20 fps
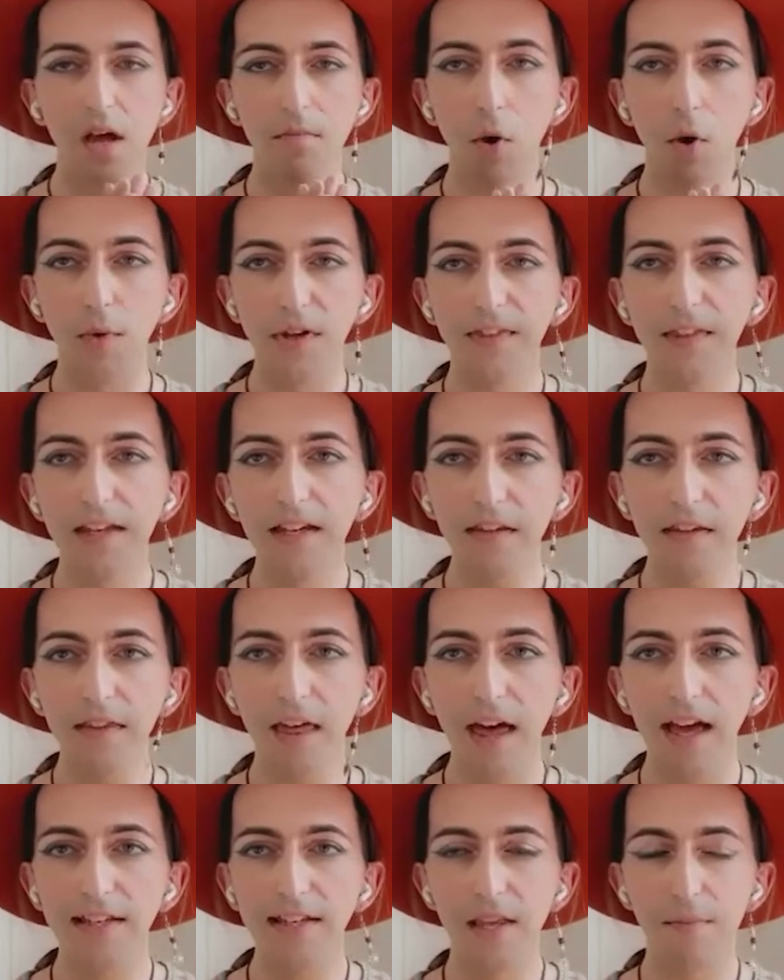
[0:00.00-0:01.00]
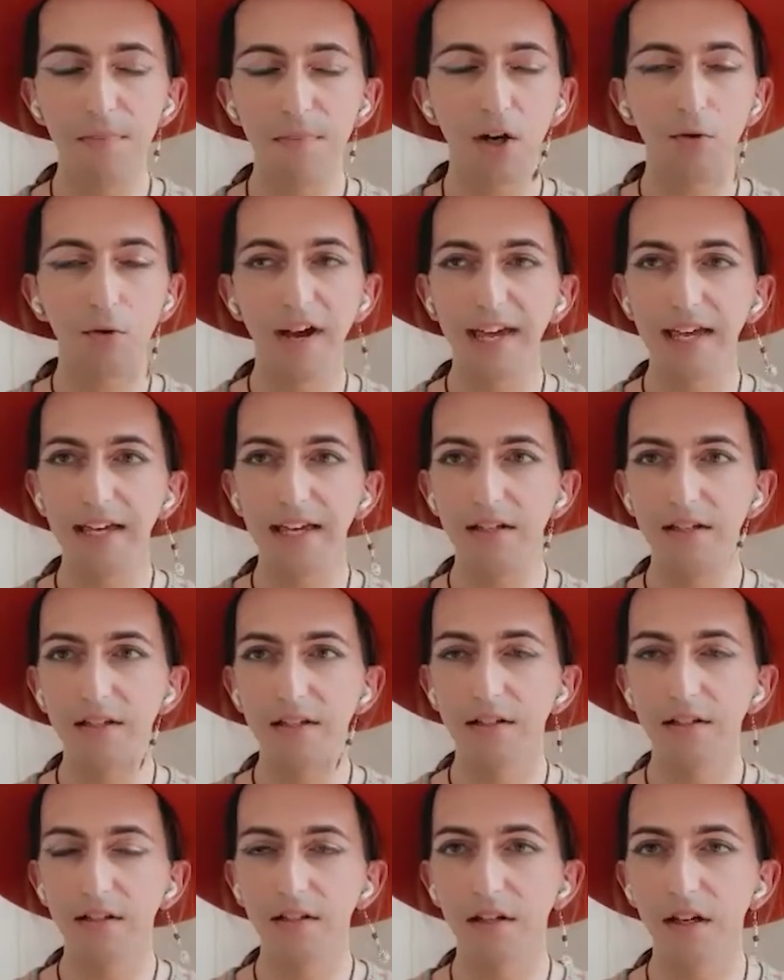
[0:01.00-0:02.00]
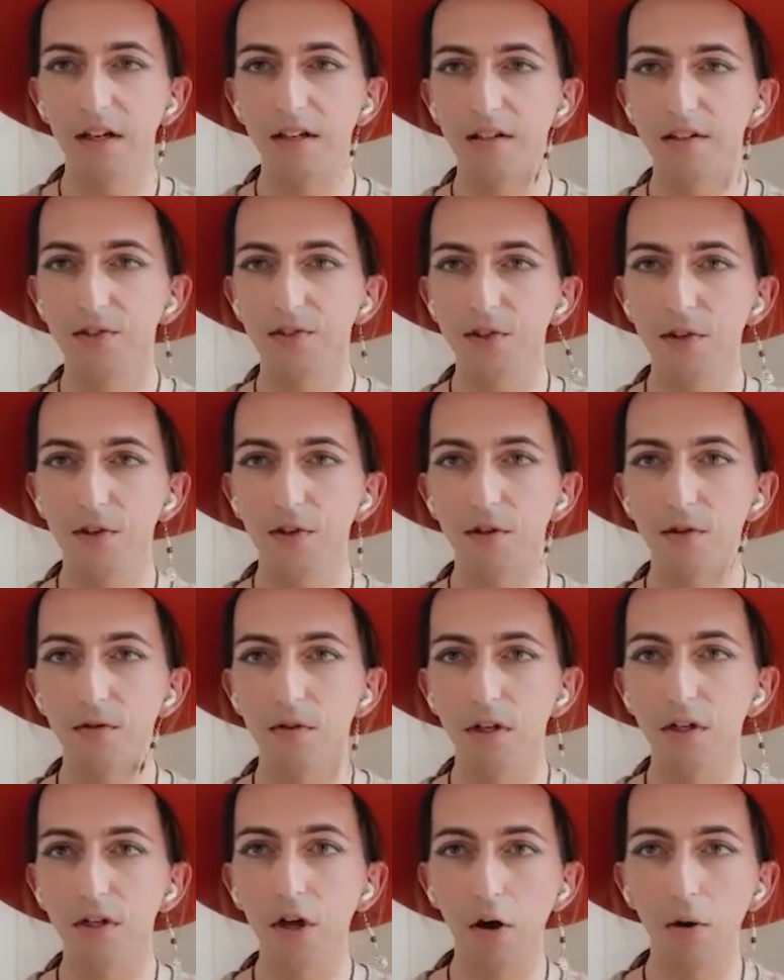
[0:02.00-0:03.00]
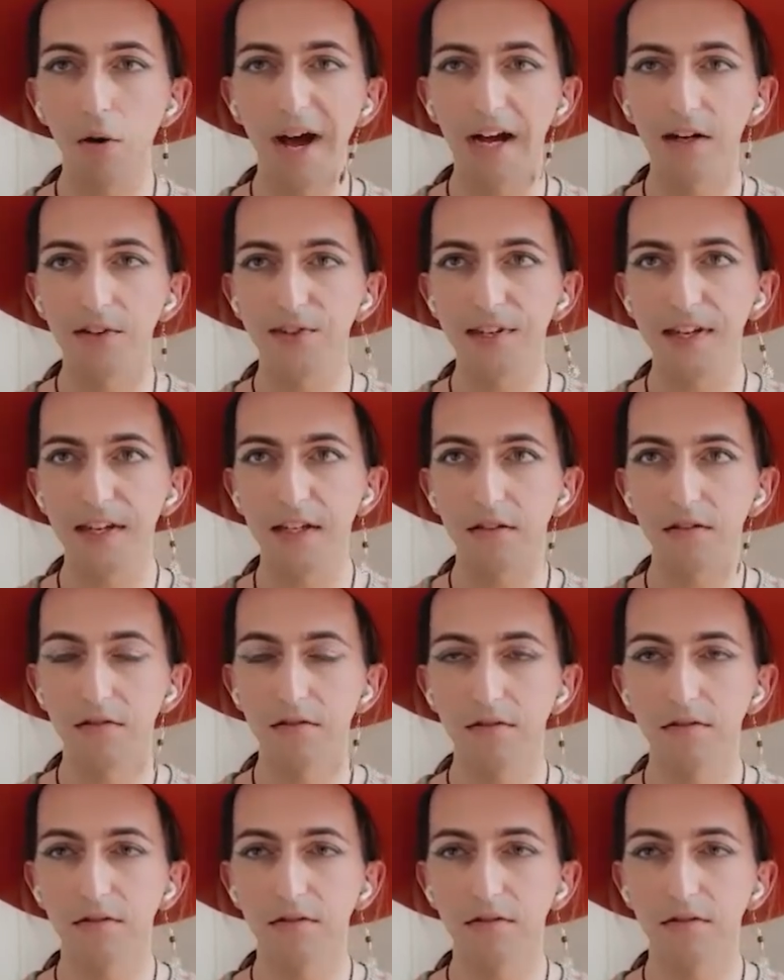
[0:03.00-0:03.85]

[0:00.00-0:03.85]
But we think there's a better way to go about it.